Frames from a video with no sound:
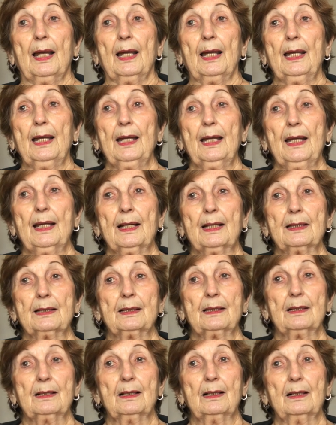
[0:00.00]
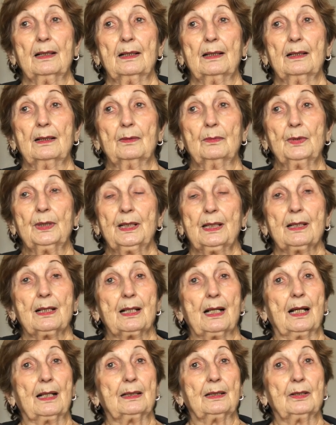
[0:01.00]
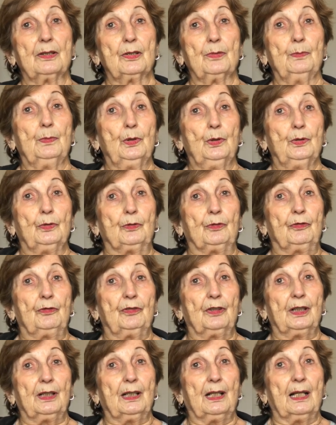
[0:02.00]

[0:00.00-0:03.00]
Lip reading: And we decided to move.